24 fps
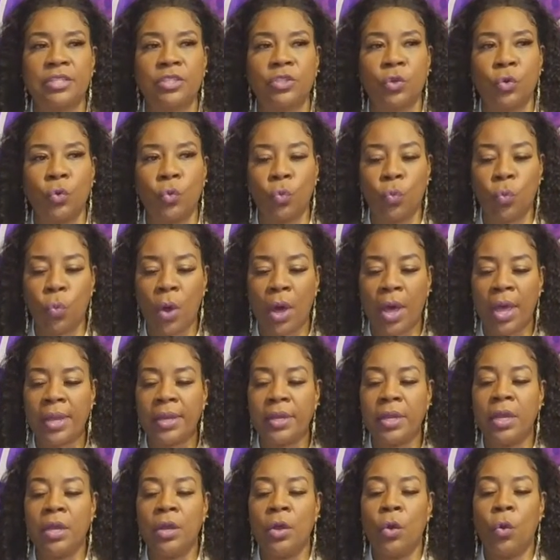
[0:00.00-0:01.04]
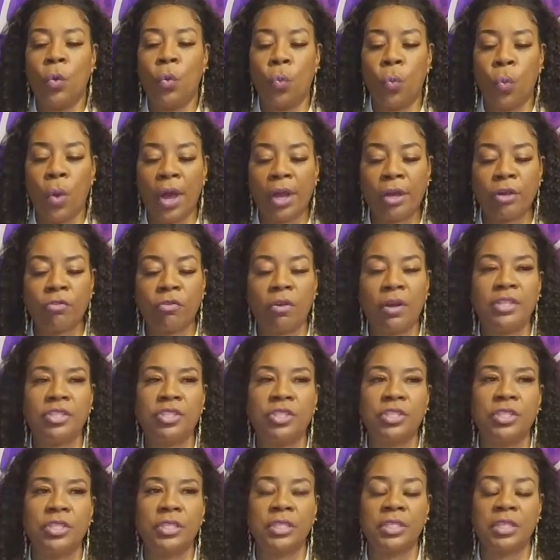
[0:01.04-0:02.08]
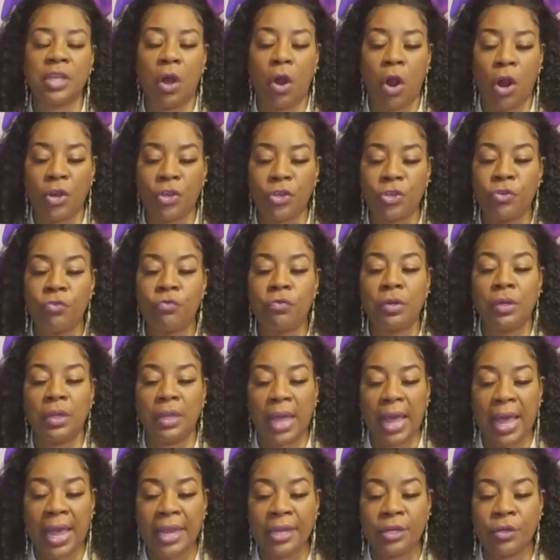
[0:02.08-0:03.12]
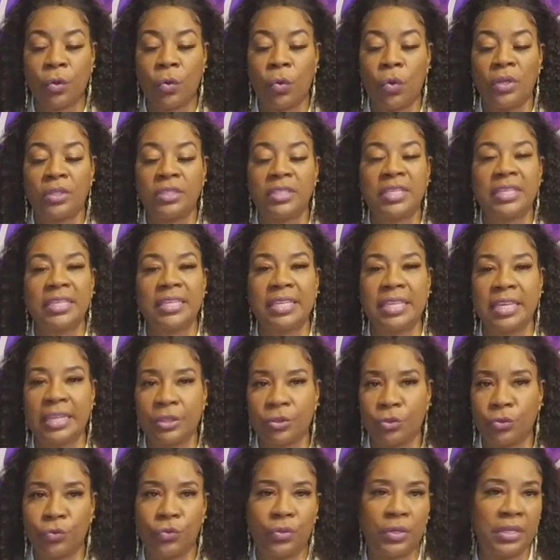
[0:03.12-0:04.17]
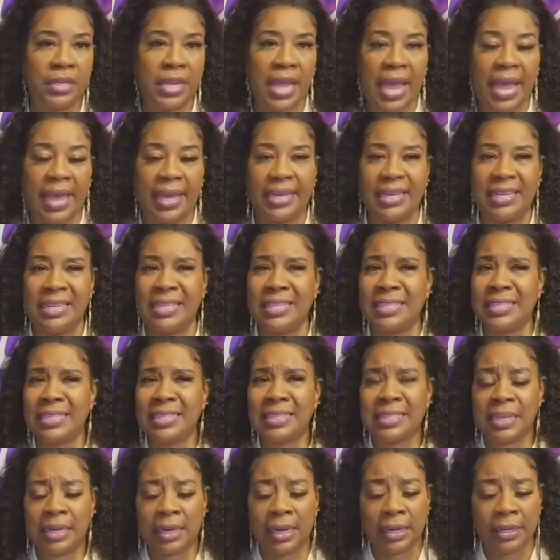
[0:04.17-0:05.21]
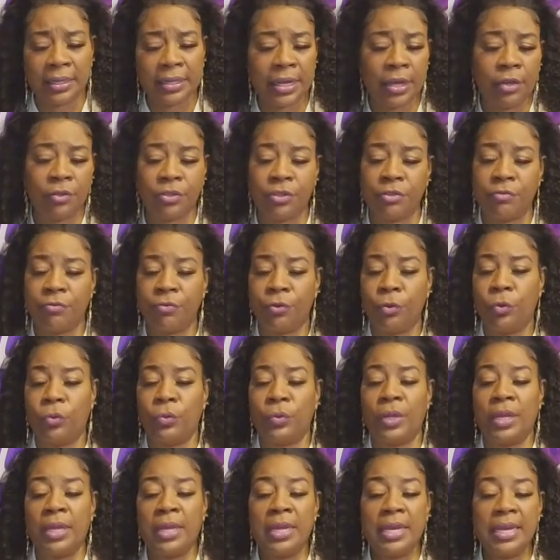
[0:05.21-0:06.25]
So what what crutches are you relying on to get through the day? Is it the unhealthy food?